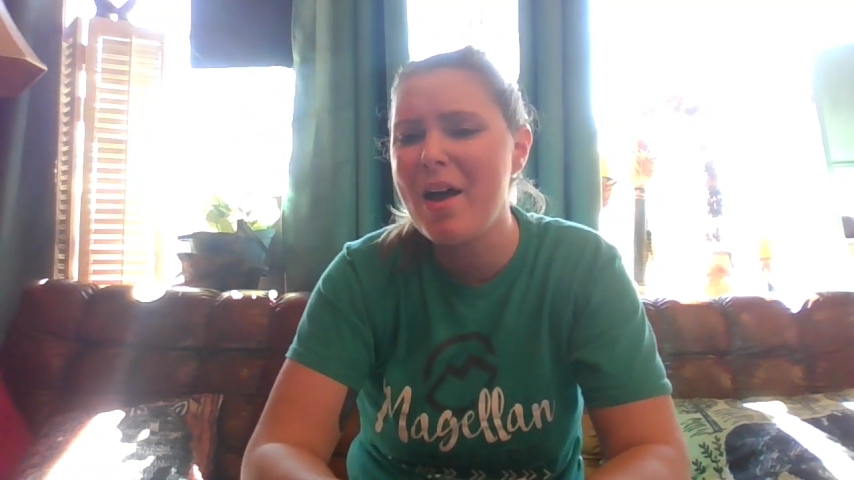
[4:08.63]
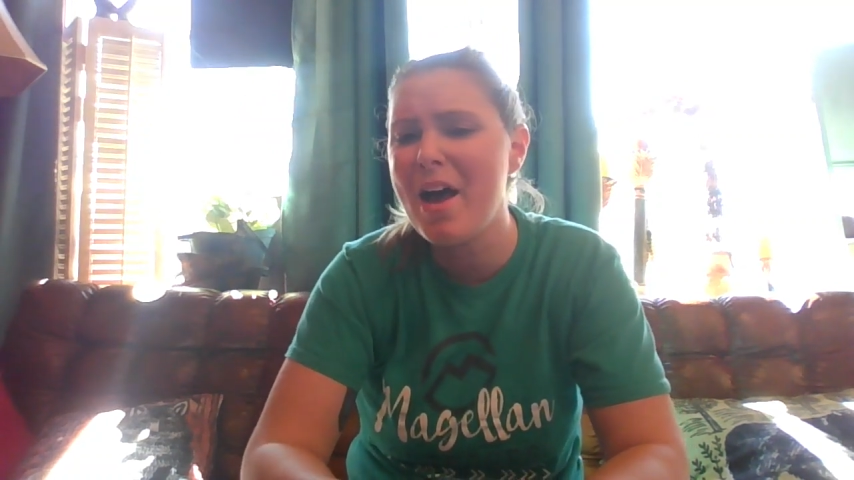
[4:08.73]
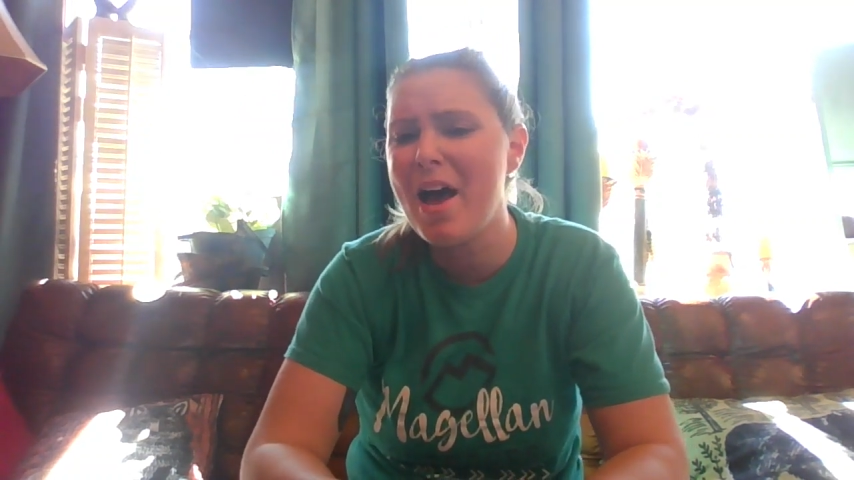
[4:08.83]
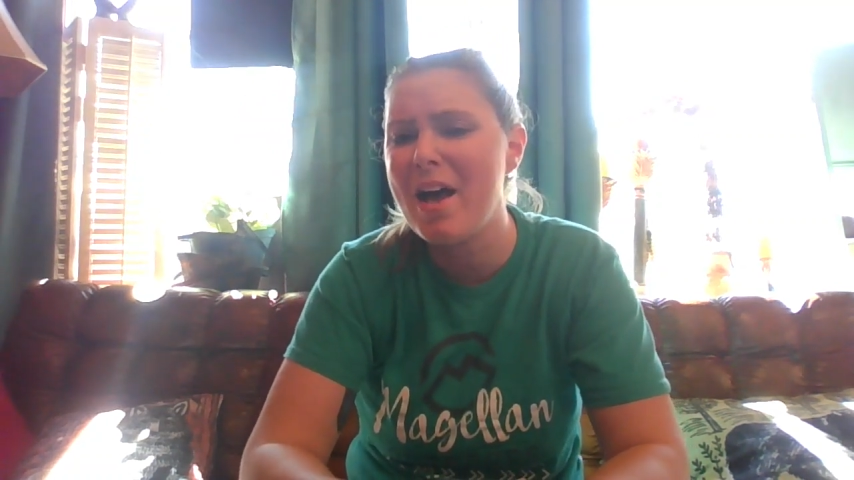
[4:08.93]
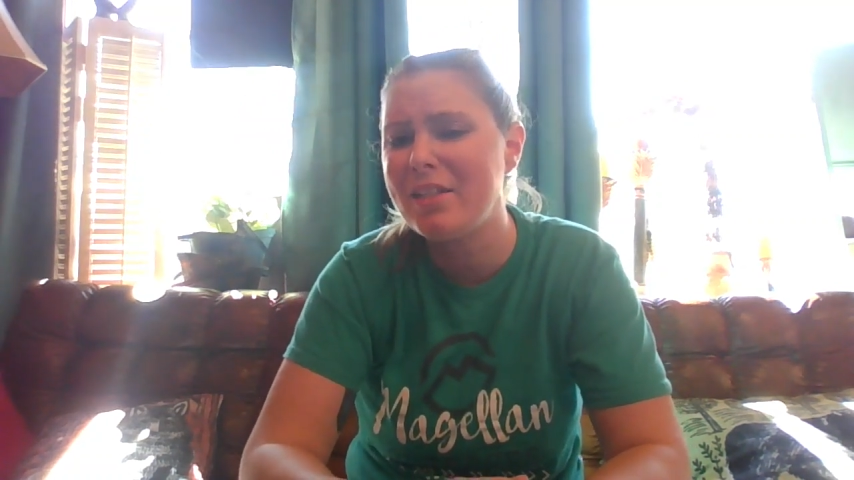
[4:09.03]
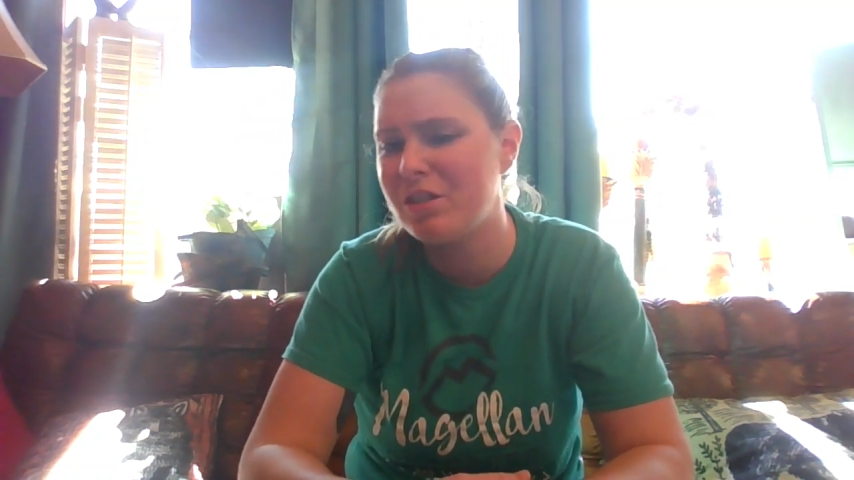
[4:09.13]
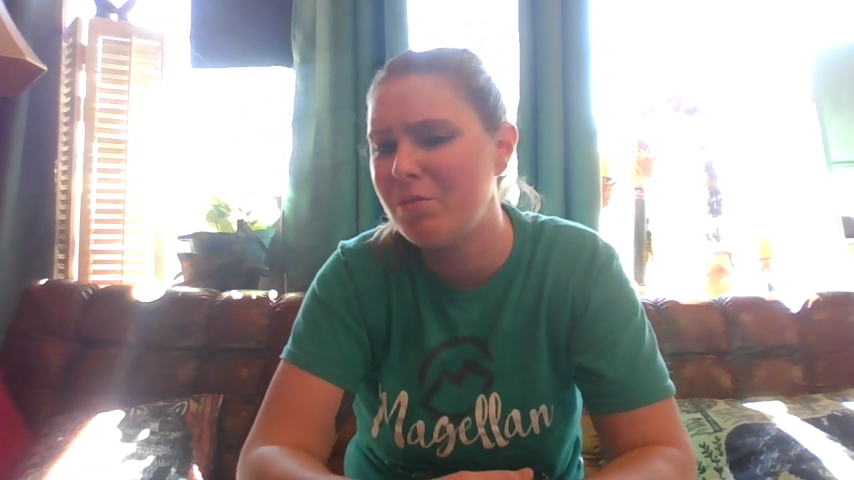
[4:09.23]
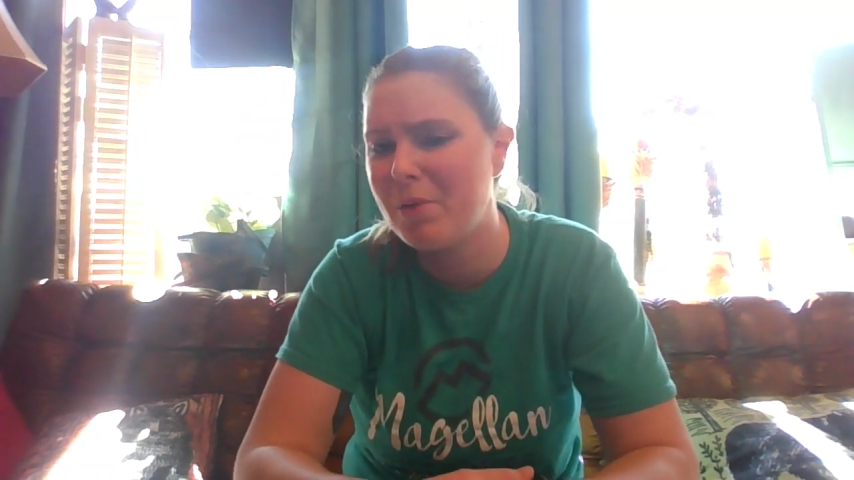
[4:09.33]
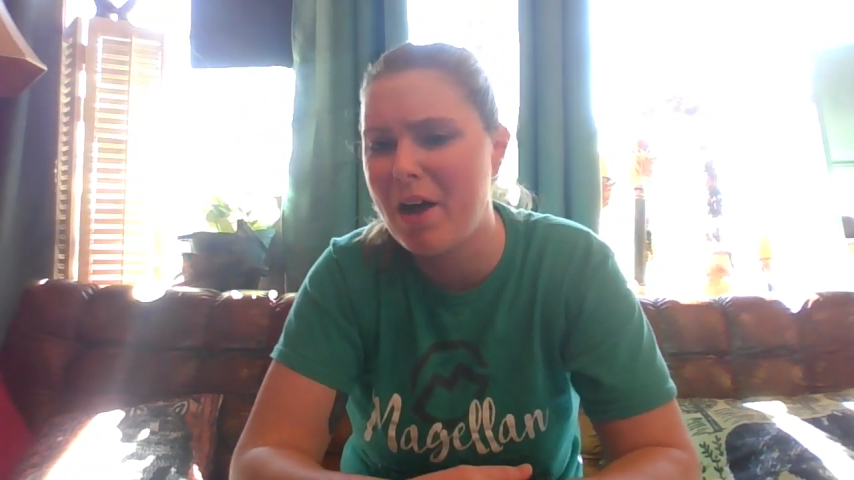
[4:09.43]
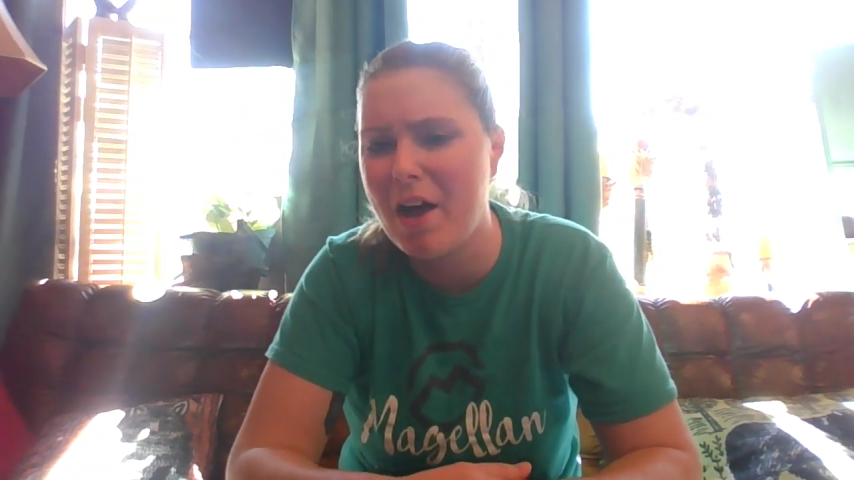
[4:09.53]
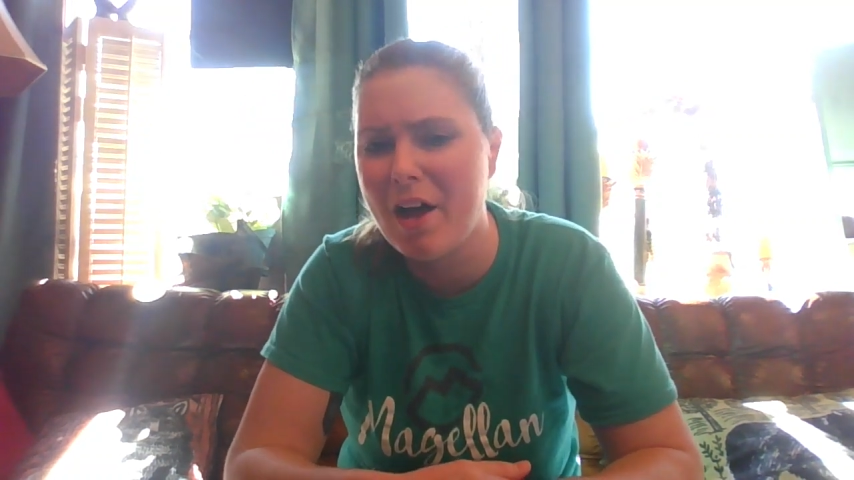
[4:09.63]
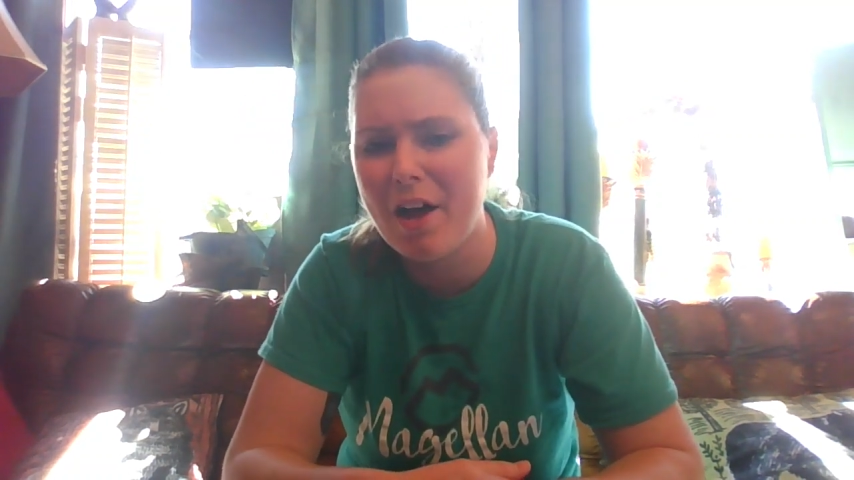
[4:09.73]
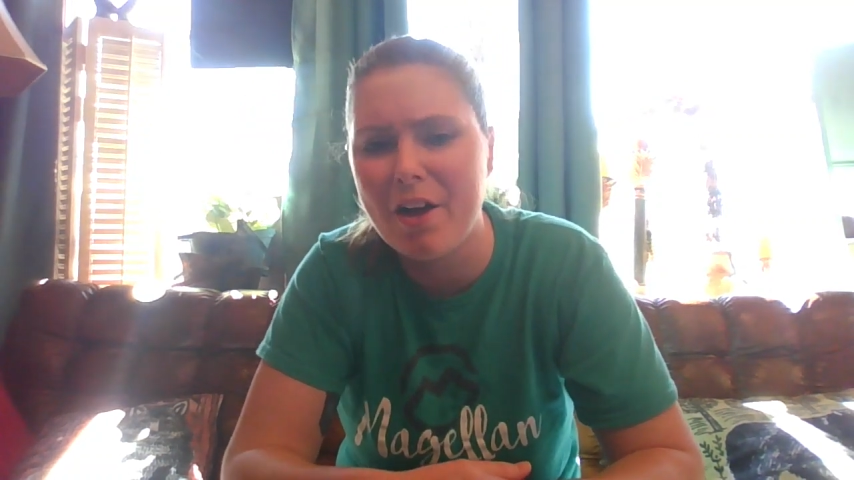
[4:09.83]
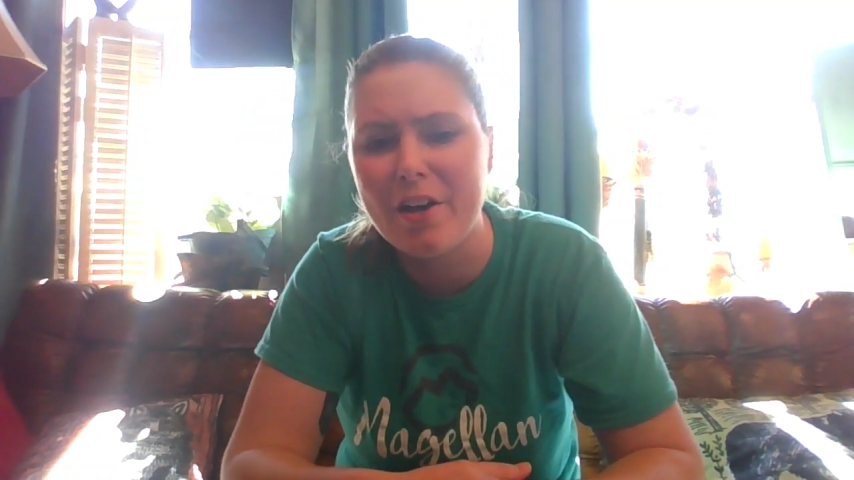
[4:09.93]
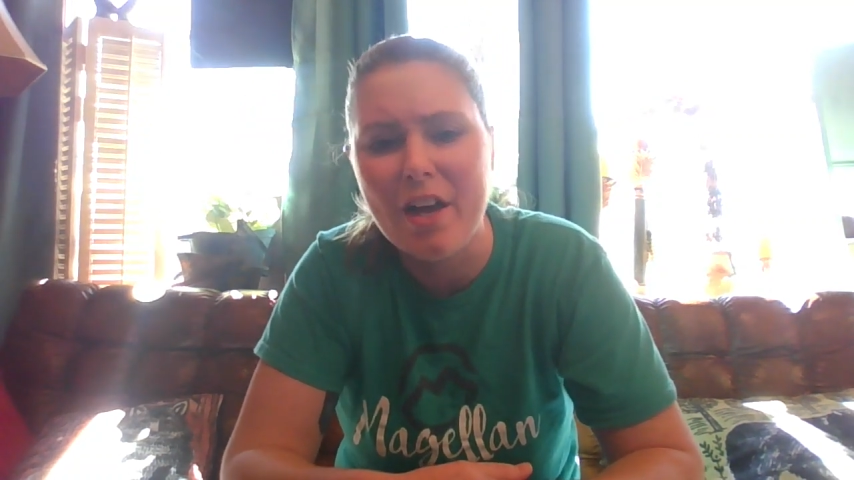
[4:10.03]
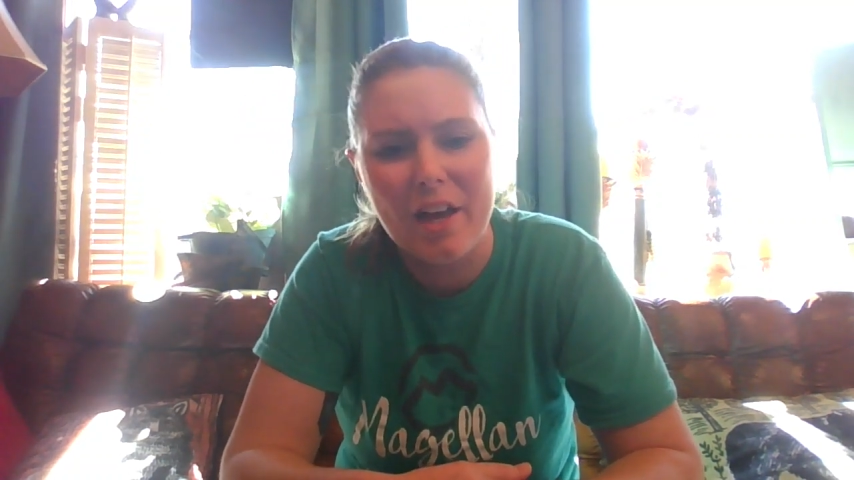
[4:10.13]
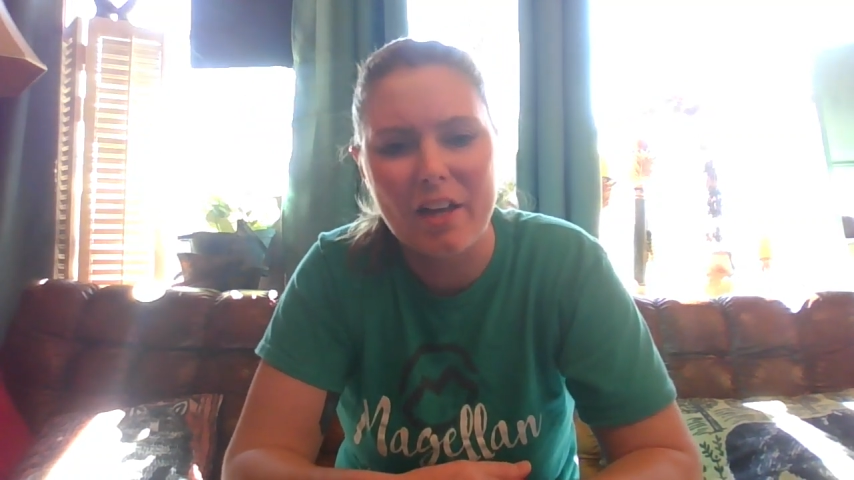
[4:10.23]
us apart,